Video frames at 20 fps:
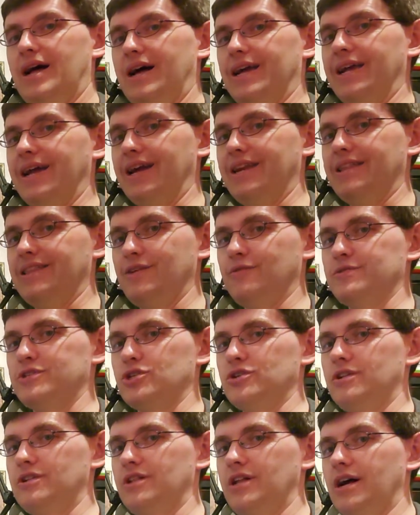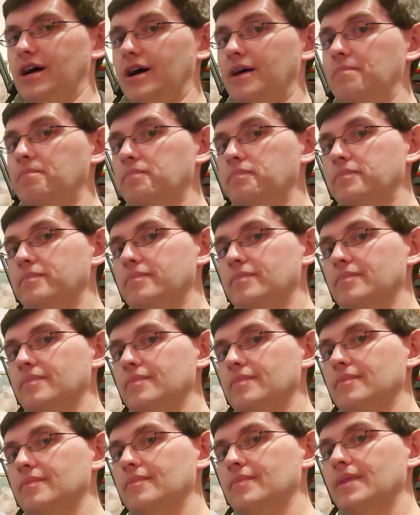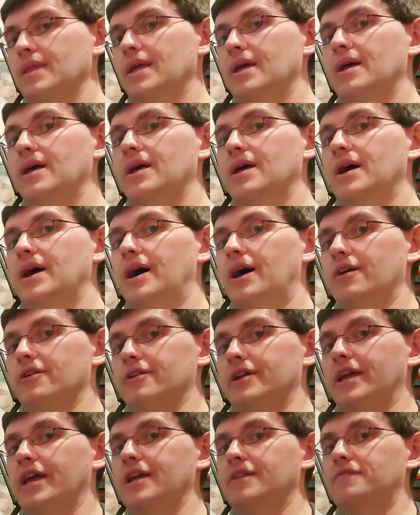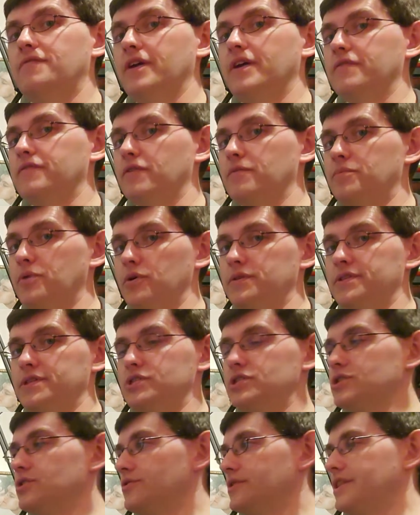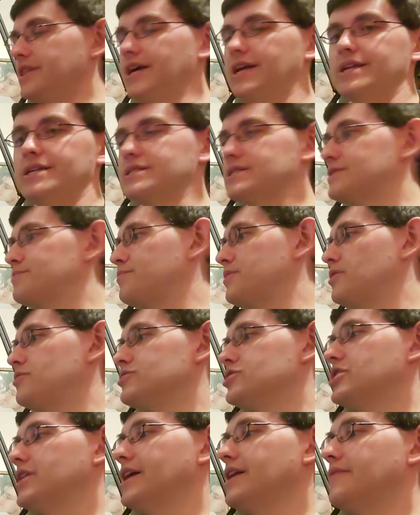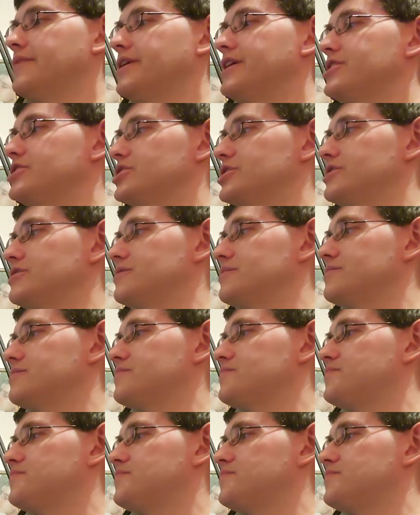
I got in the original arcade fanfare, both the tune and that explosion animation.